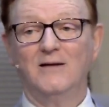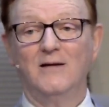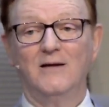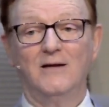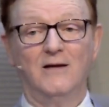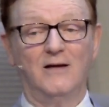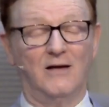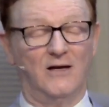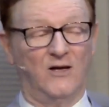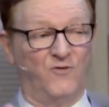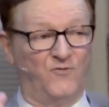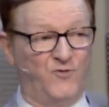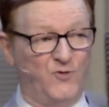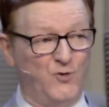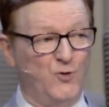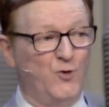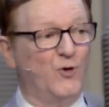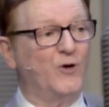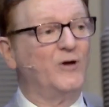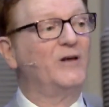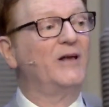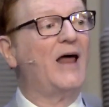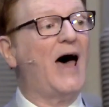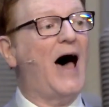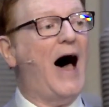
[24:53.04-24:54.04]
if you
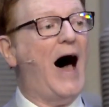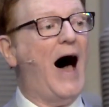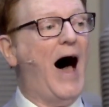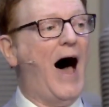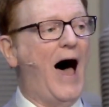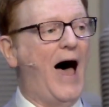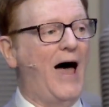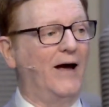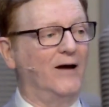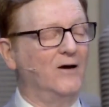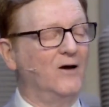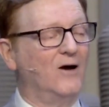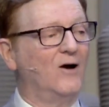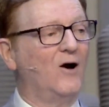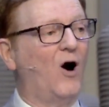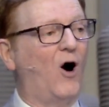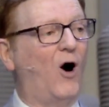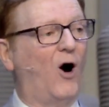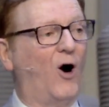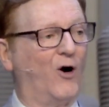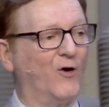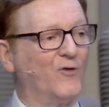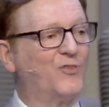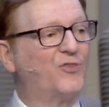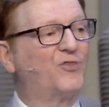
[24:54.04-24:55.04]
and I
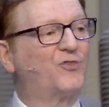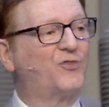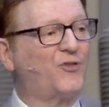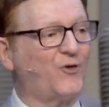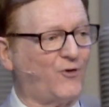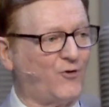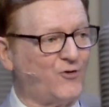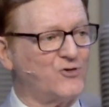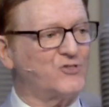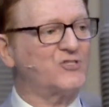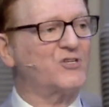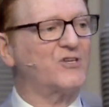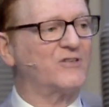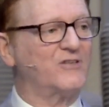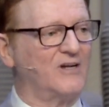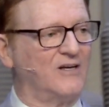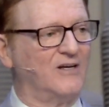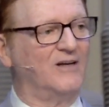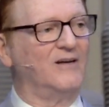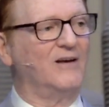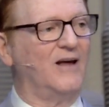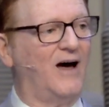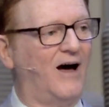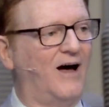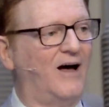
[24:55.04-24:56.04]
are thirsty
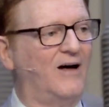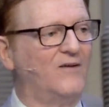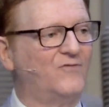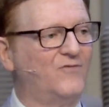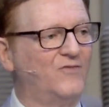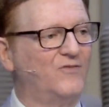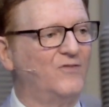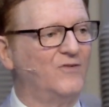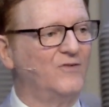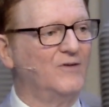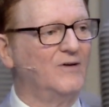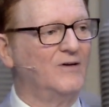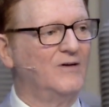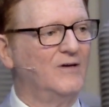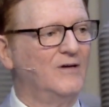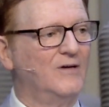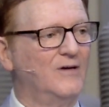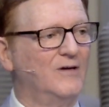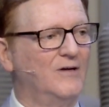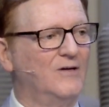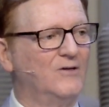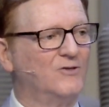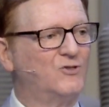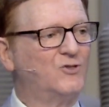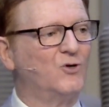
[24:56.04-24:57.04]
enough
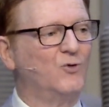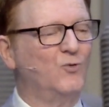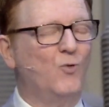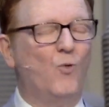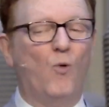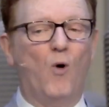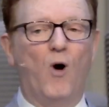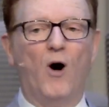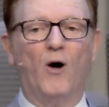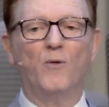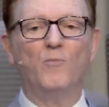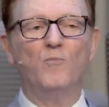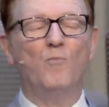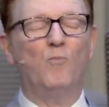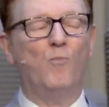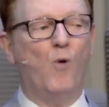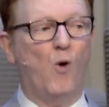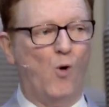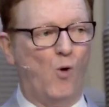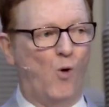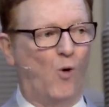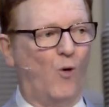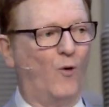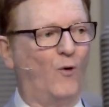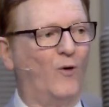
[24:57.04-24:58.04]
to want
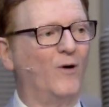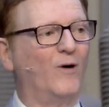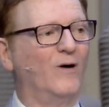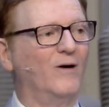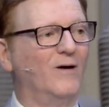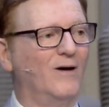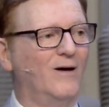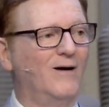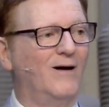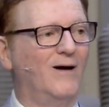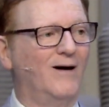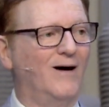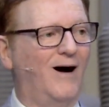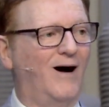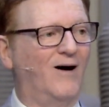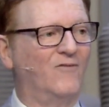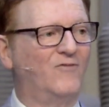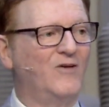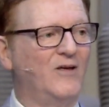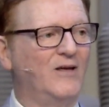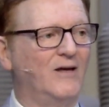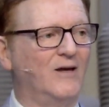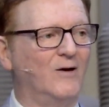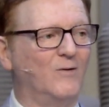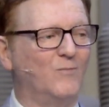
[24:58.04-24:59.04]
more of
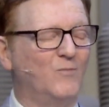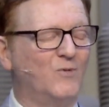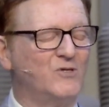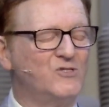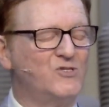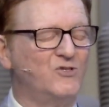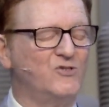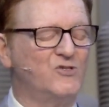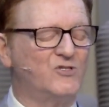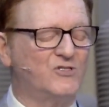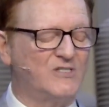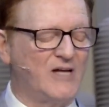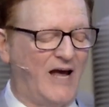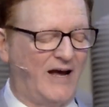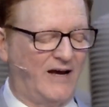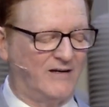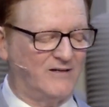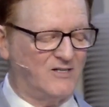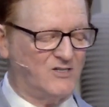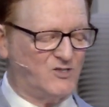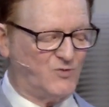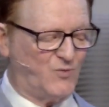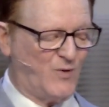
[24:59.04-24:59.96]
Him. Would you stand as we